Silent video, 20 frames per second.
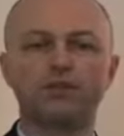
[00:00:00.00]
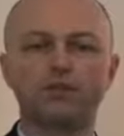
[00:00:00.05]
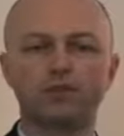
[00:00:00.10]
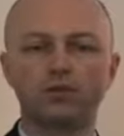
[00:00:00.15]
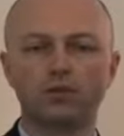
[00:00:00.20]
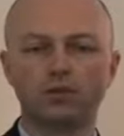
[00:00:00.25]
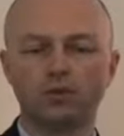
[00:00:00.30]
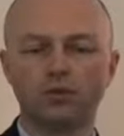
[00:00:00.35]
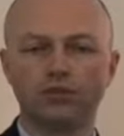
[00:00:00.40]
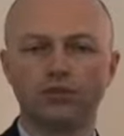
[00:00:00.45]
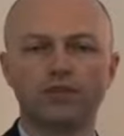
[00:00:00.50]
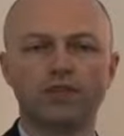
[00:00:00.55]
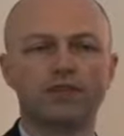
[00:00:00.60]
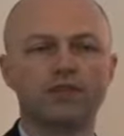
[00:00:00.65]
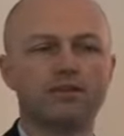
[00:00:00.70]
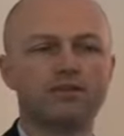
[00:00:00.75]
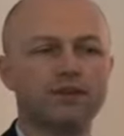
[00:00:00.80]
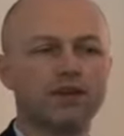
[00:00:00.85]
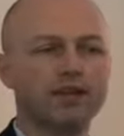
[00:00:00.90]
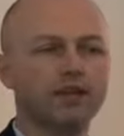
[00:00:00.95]
tools
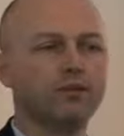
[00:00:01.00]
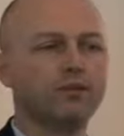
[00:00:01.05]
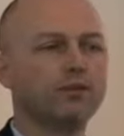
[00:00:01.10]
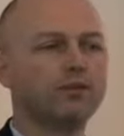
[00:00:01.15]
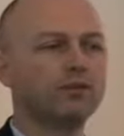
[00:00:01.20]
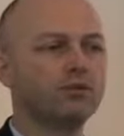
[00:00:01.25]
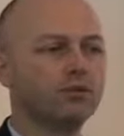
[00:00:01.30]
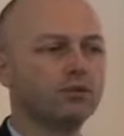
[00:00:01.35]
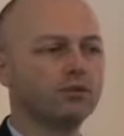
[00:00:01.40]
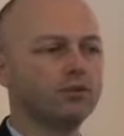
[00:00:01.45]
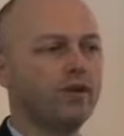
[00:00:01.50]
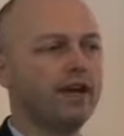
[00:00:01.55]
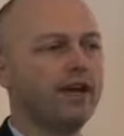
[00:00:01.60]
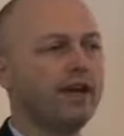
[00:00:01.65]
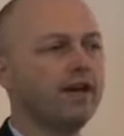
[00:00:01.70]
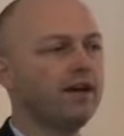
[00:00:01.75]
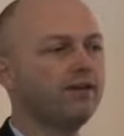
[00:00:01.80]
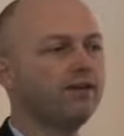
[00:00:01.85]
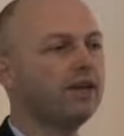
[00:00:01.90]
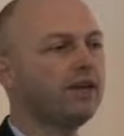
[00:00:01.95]
and development tools you
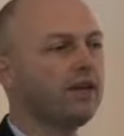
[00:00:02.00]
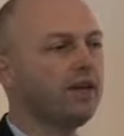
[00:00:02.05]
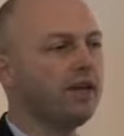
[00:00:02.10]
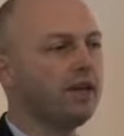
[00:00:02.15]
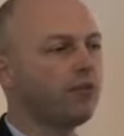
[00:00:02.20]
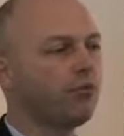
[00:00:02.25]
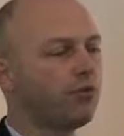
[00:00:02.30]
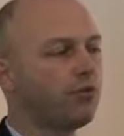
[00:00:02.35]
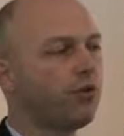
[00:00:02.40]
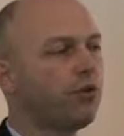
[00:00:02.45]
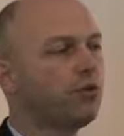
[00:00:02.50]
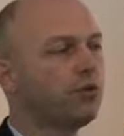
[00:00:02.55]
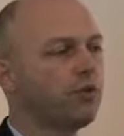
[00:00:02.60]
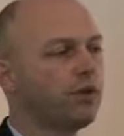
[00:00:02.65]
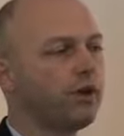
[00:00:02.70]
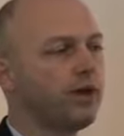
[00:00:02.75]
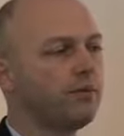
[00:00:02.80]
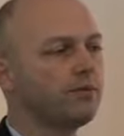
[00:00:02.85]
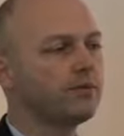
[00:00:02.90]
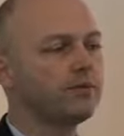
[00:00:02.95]
have and
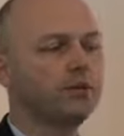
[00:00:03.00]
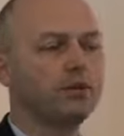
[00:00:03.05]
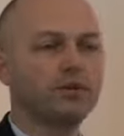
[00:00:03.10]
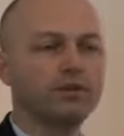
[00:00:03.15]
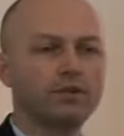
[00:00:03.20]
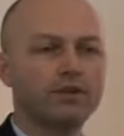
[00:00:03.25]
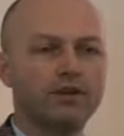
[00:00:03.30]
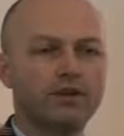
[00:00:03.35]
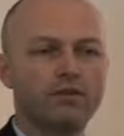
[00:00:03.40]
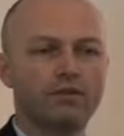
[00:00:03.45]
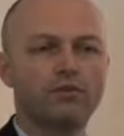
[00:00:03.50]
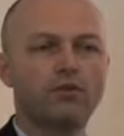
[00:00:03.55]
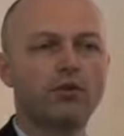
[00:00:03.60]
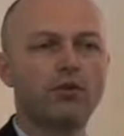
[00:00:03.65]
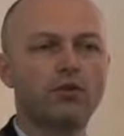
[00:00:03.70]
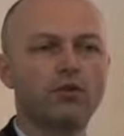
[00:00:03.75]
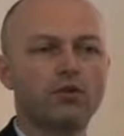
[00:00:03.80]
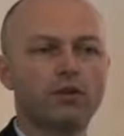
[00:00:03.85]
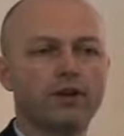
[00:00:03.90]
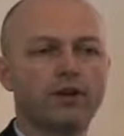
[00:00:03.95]
programs, so that you have a
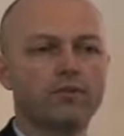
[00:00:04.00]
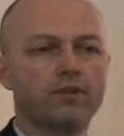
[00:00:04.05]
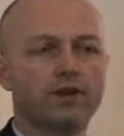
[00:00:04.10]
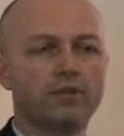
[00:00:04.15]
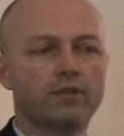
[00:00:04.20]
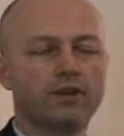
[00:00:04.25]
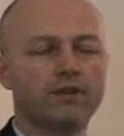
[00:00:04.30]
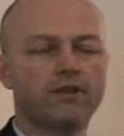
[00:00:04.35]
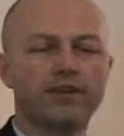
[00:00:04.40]
program come in.